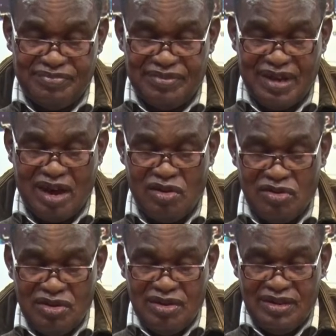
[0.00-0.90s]
now,
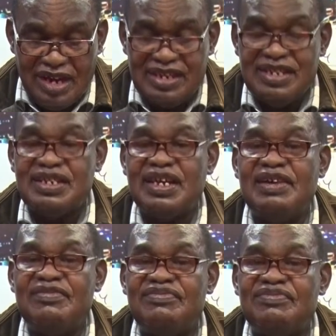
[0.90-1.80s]
that is
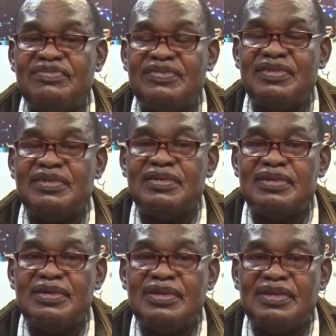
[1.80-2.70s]
if
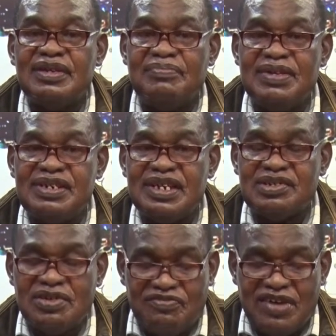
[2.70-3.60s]
the business
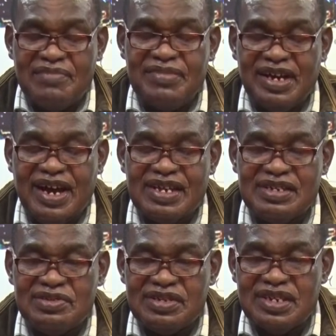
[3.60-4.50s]
or firm incurs
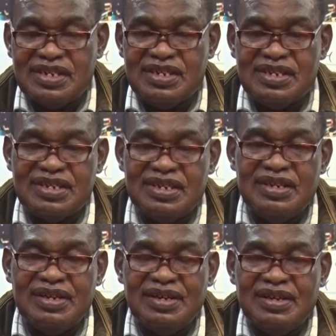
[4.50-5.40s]
losses
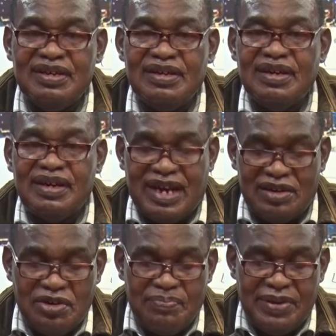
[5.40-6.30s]
and
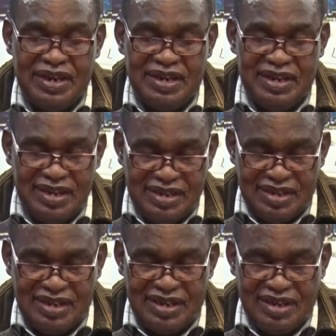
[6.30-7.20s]
cannot pay the
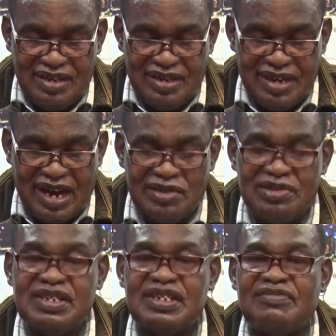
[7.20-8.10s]
debts, they
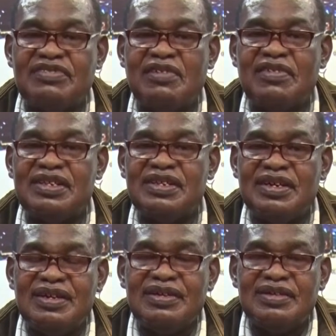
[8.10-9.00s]
cannot interfere with,
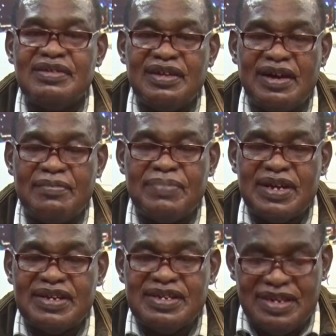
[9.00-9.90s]
the
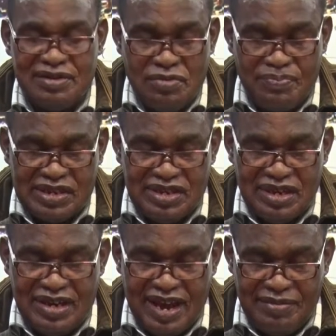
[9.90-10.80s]
partners are not personally
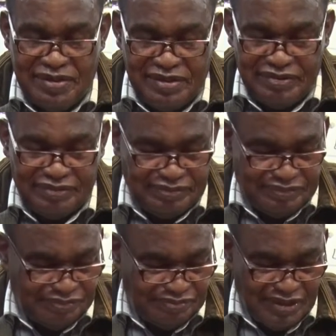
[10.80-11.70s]
liable.
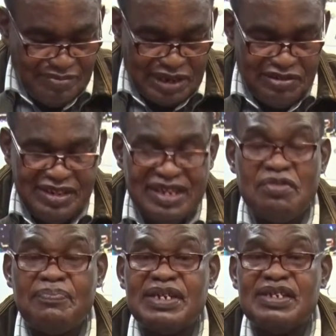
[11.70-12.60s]
But with general
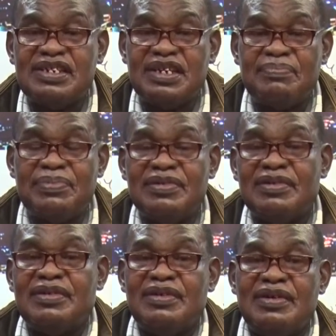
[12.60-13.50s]
partnership,
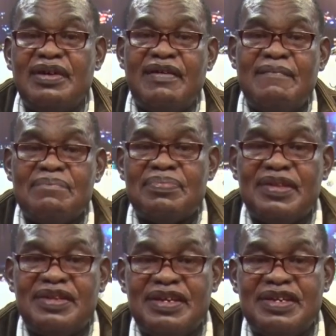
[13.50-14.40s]

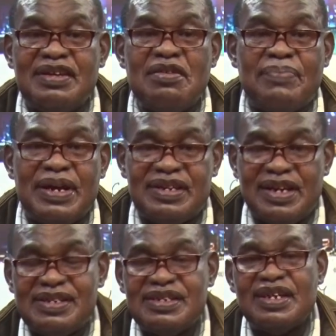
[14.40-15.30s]
the general
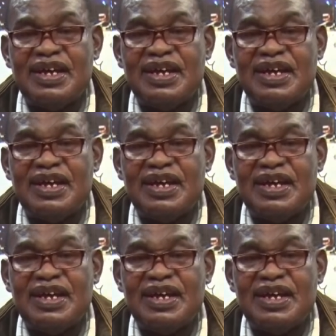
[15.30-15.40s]
partners